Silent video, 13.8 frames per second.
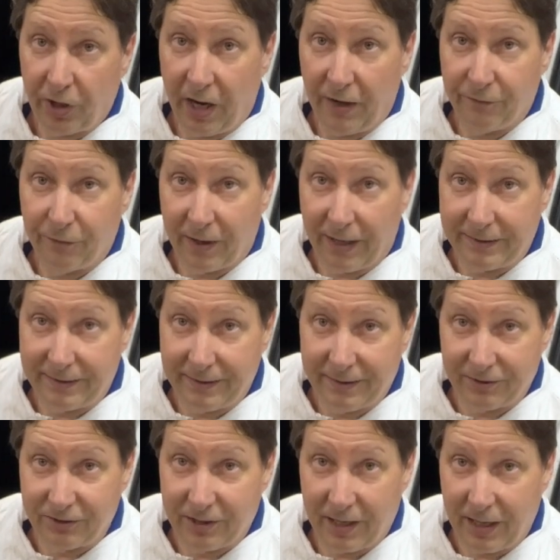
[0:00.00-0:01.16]
I forgot to
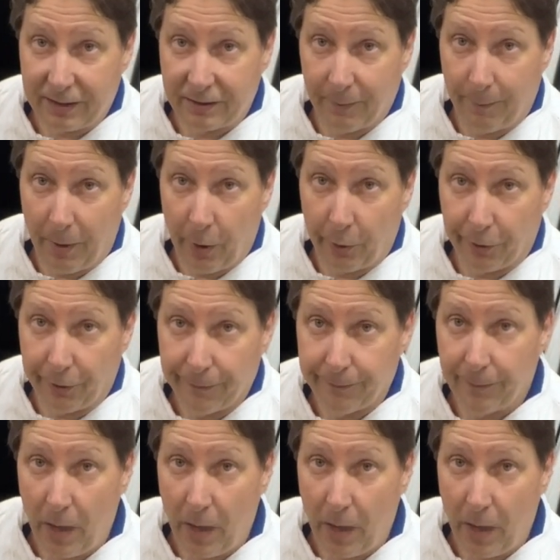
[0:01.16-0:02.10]
disconnect the motor.